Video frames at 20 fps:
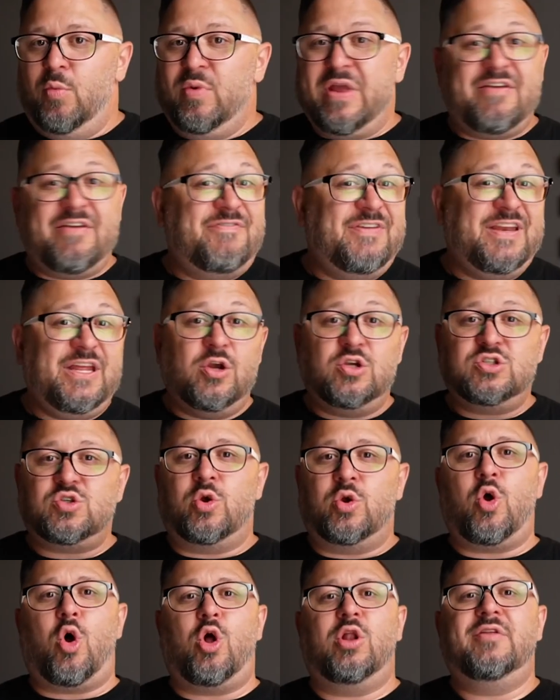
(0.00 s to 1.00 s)
we have videos
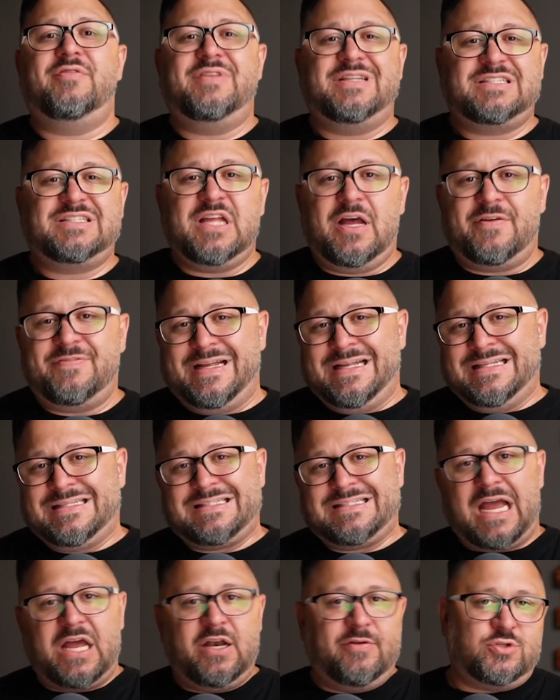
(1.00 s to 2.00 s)
on all of this stuff
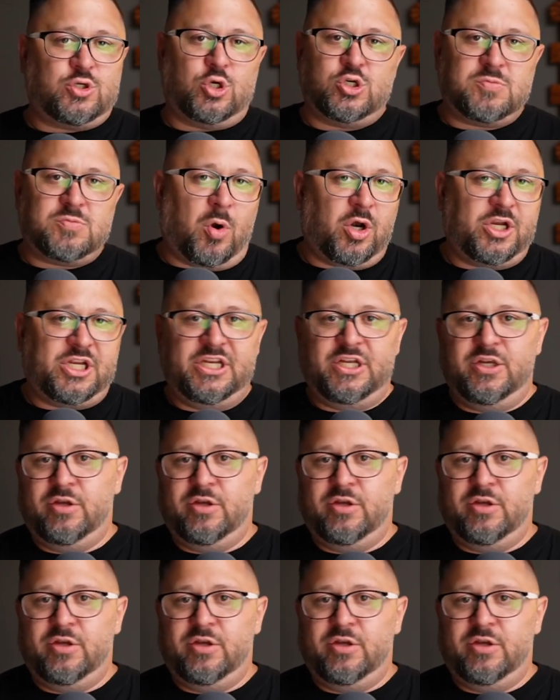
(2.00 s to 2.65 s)
inside of Church Marketing